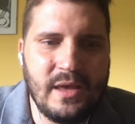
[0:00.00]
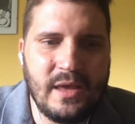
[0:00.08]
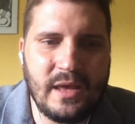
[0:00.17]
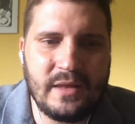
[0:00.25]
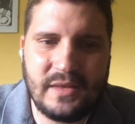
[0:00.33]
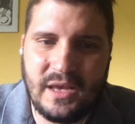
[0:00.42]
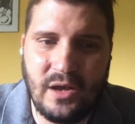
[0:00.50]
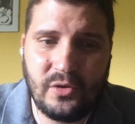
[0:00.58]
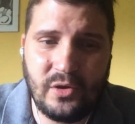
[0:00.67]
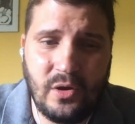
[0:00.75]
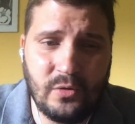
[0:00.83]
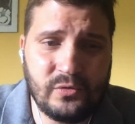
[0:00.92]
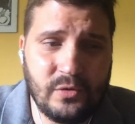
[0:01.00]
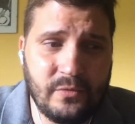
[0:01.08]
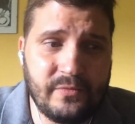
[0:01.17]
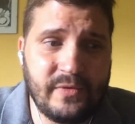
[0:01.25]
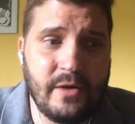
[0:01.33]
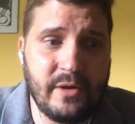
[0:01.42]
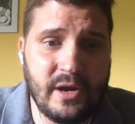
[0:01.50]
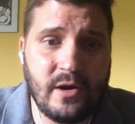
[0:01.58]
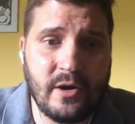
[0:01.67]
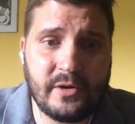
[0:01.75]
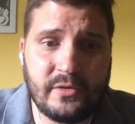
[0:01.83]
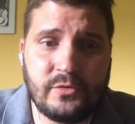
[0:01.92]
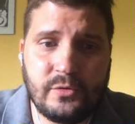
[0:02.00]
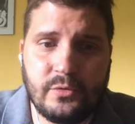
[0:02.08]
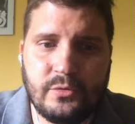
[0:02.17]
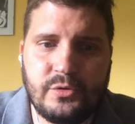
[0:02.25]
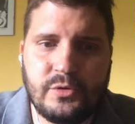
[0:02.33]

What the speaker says: and they are also very hard to